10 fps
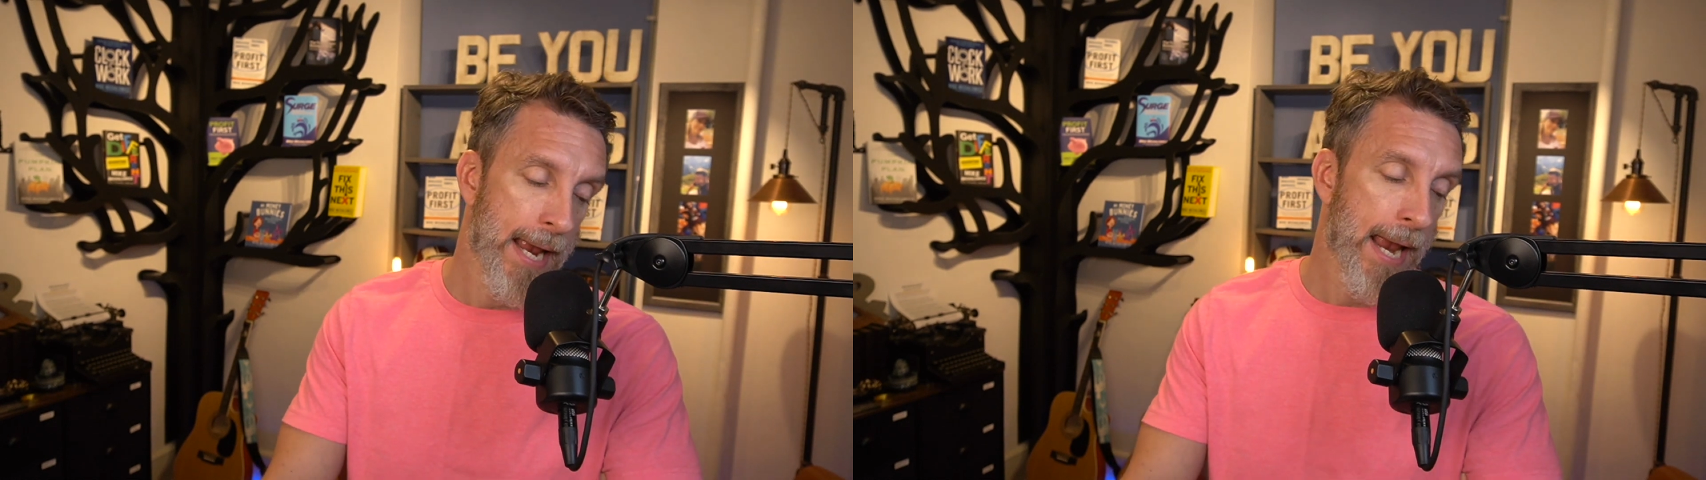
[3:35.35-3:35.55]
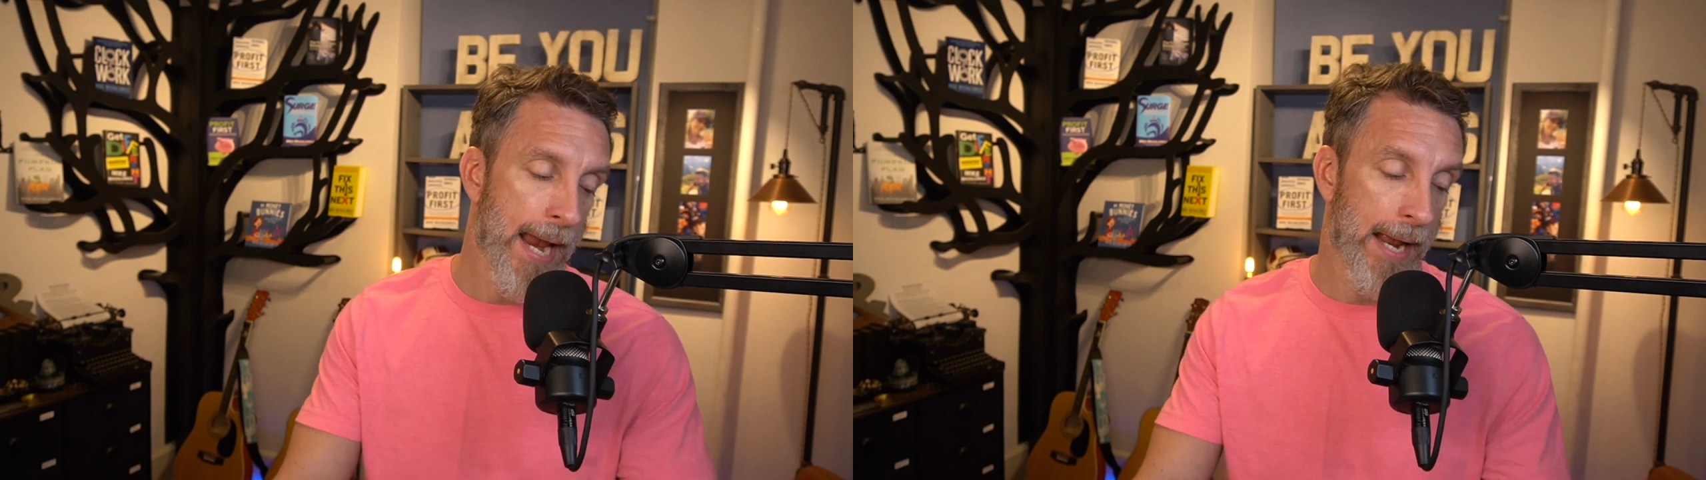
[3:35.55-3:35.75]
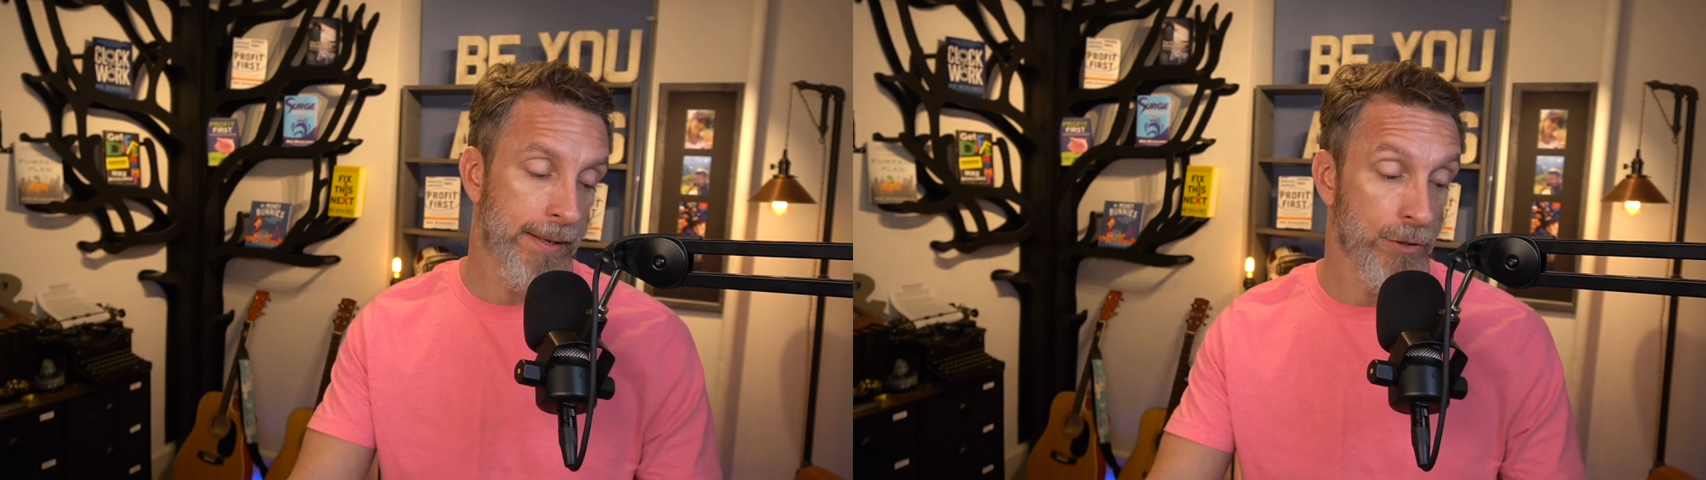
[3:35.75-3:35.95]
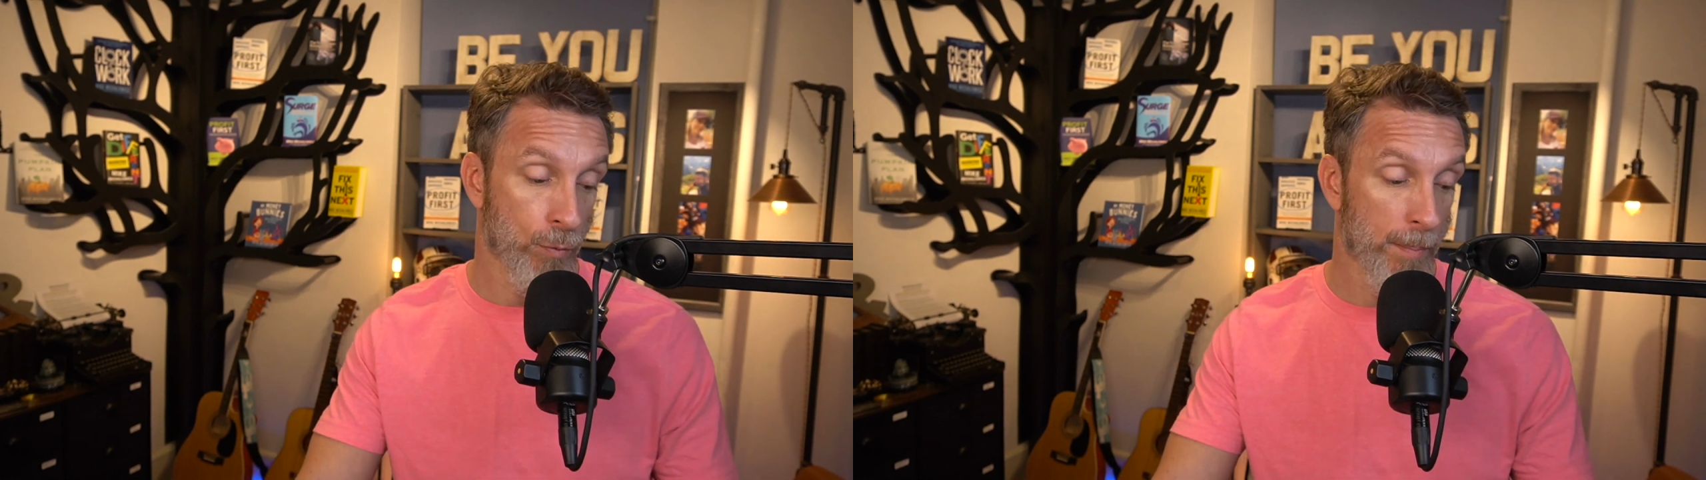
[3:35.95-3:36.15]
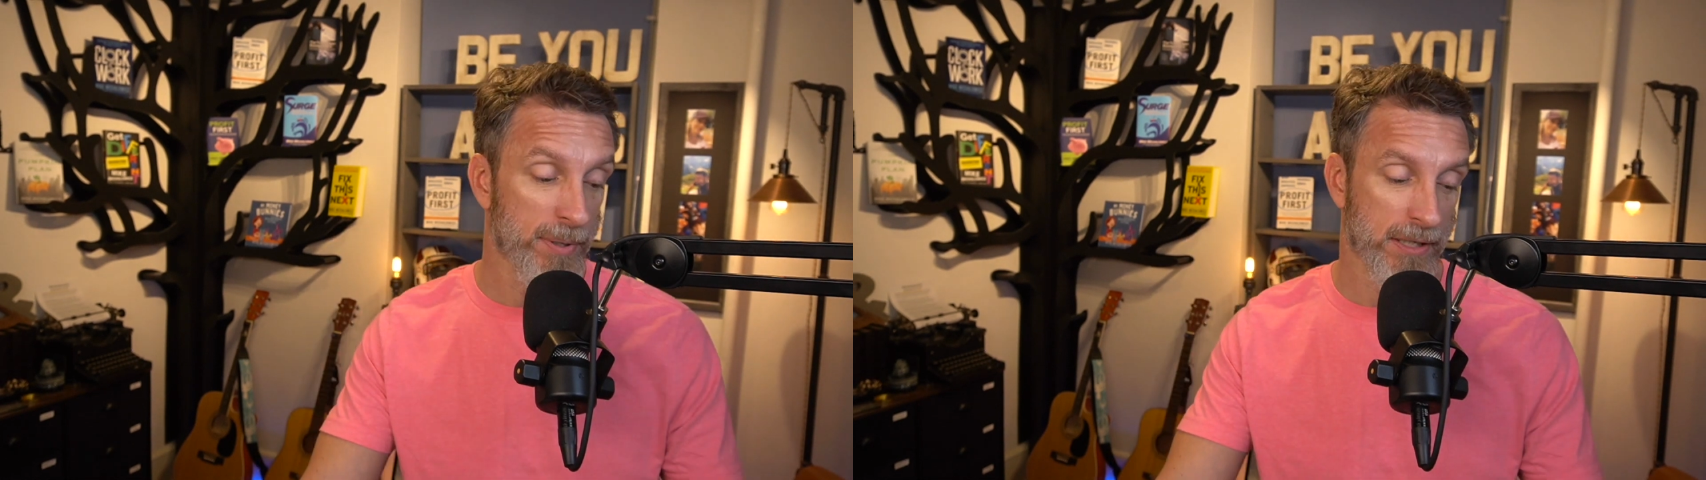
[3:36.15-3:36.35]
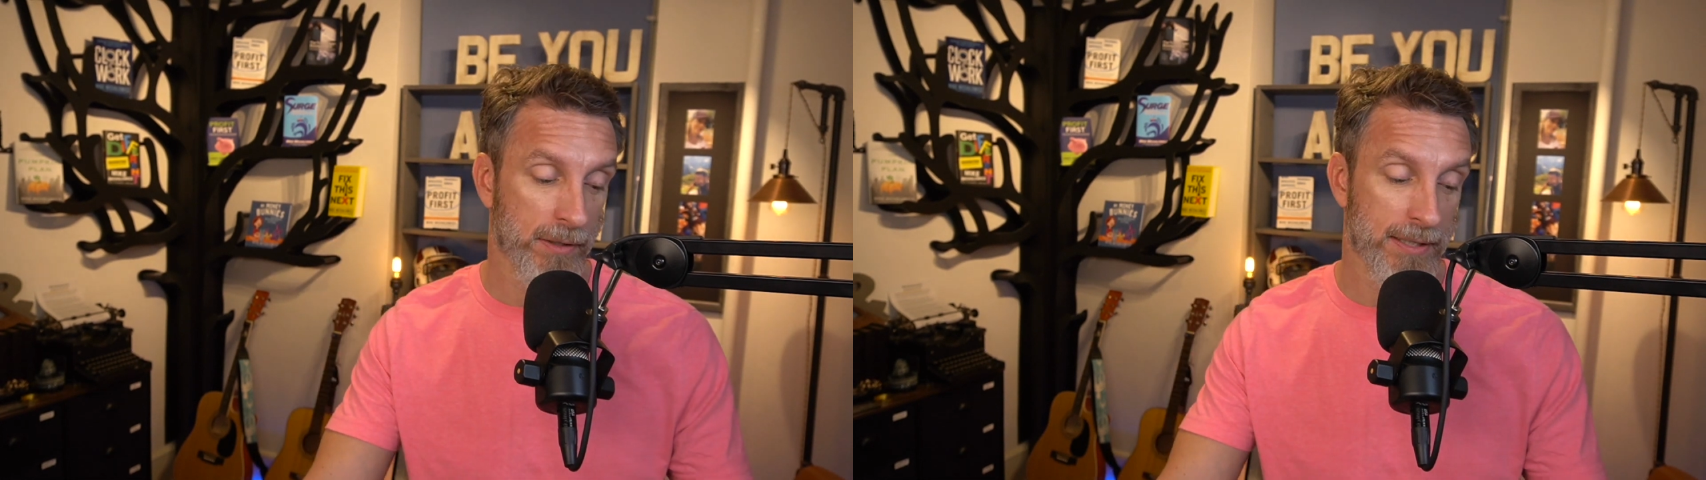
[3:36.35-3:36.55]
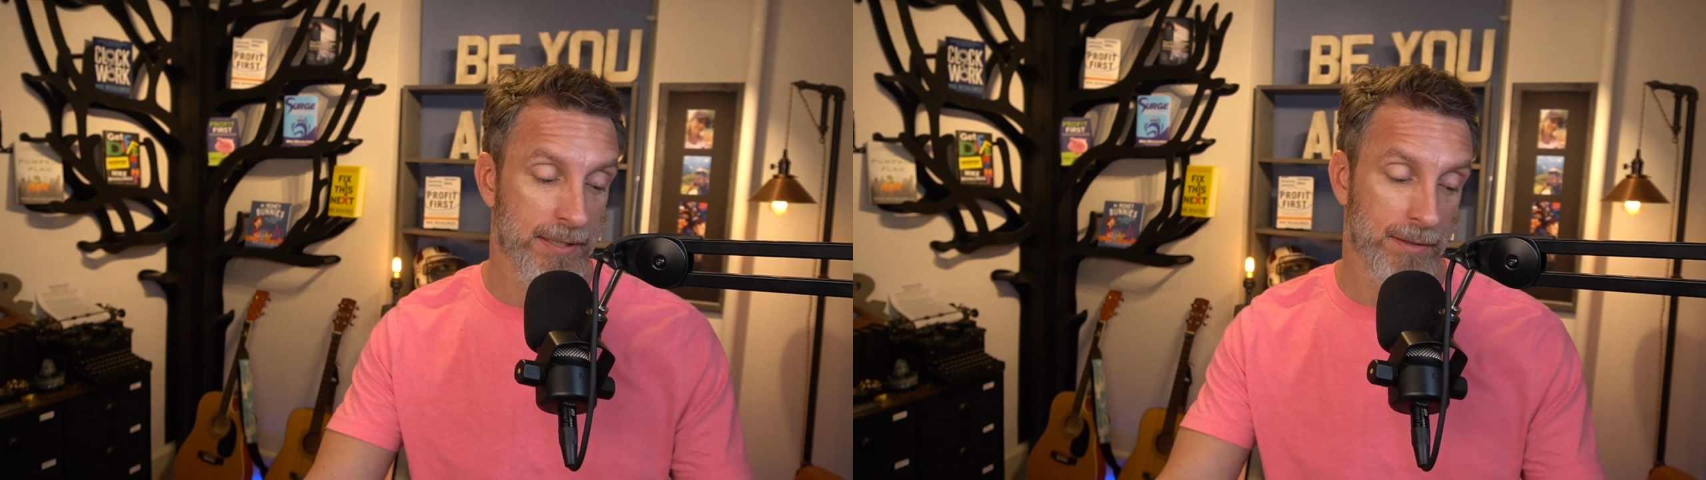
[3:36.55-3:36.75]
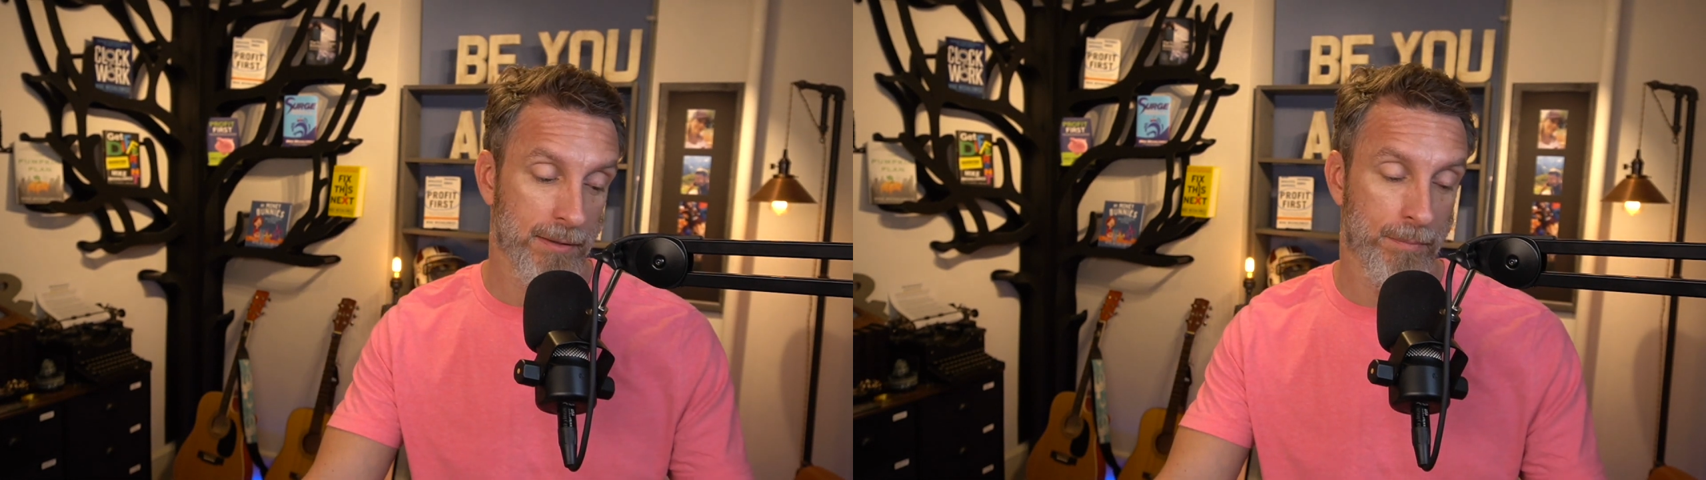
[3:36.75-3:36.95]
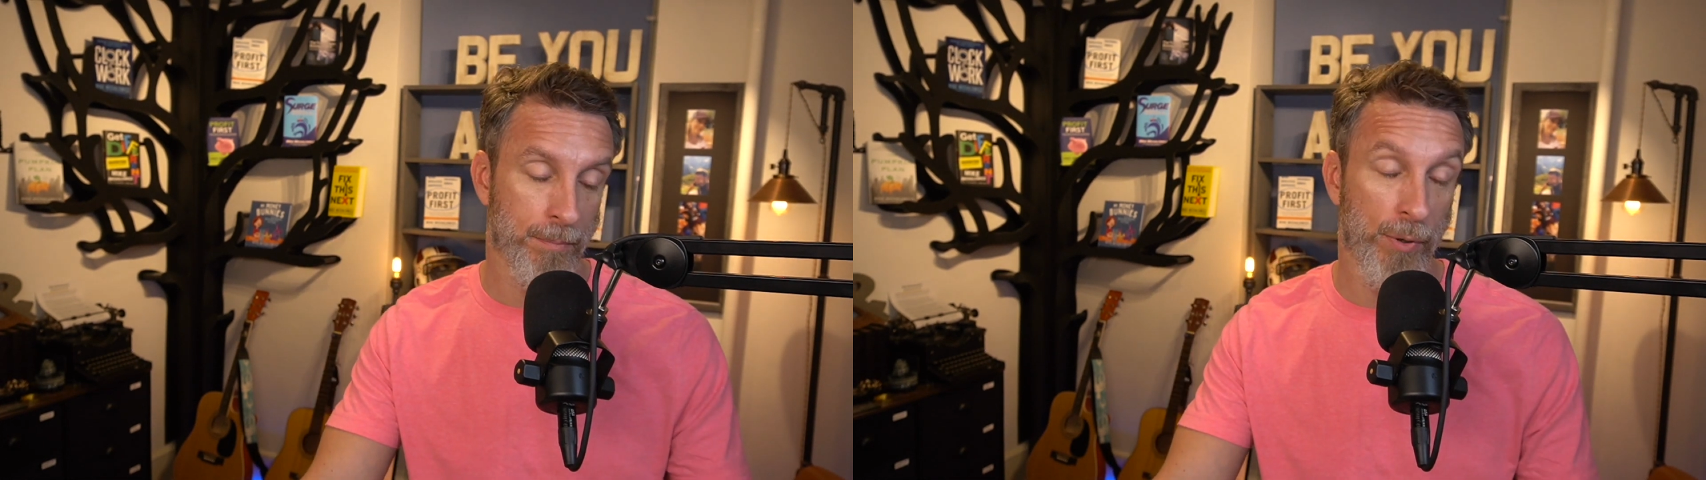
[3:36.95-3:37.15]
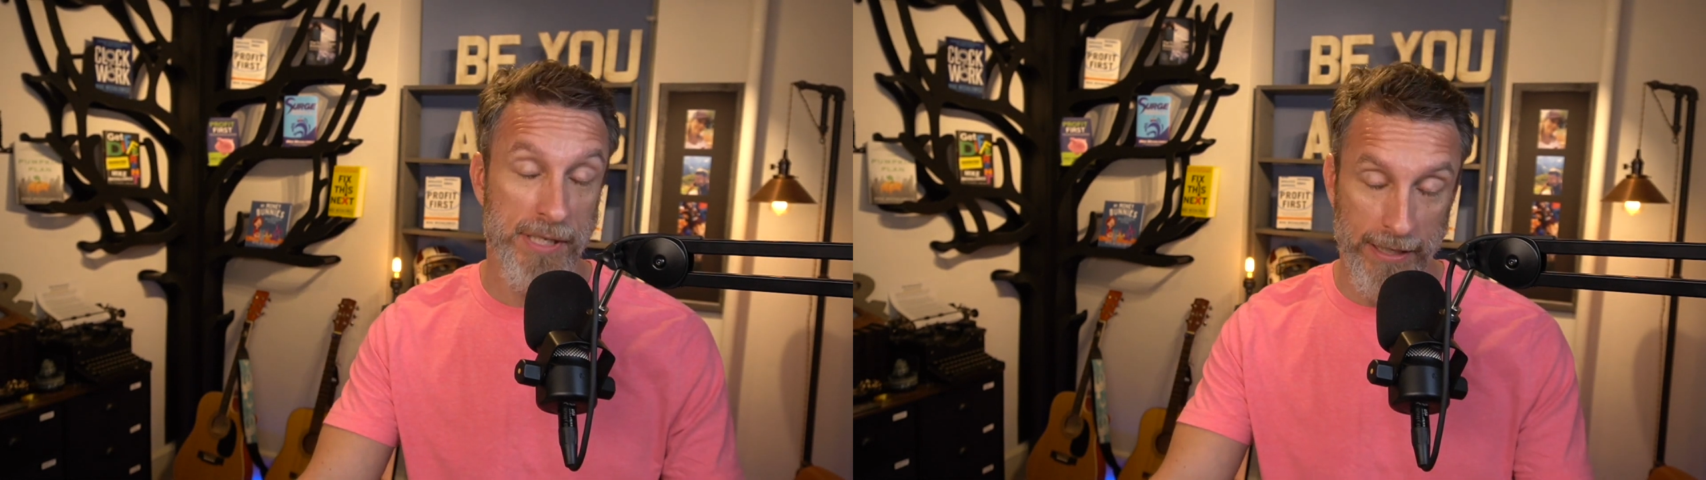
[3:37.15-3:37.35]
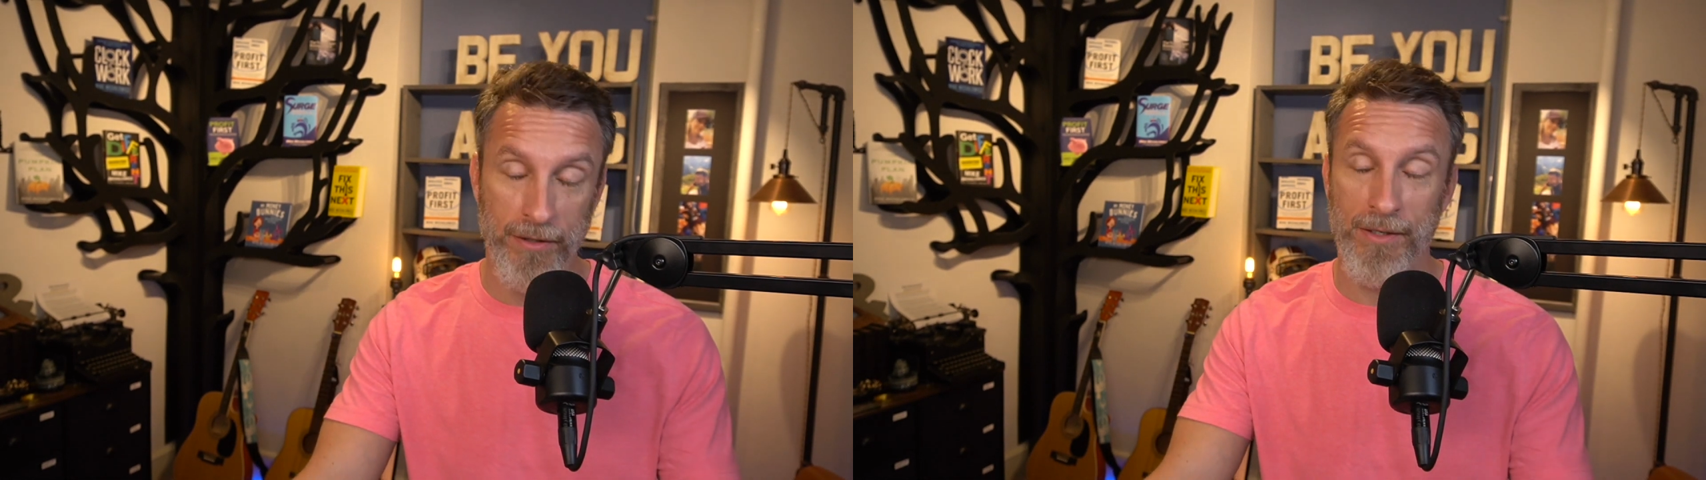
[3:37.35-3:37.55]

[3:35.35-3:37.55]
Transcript: And this one particular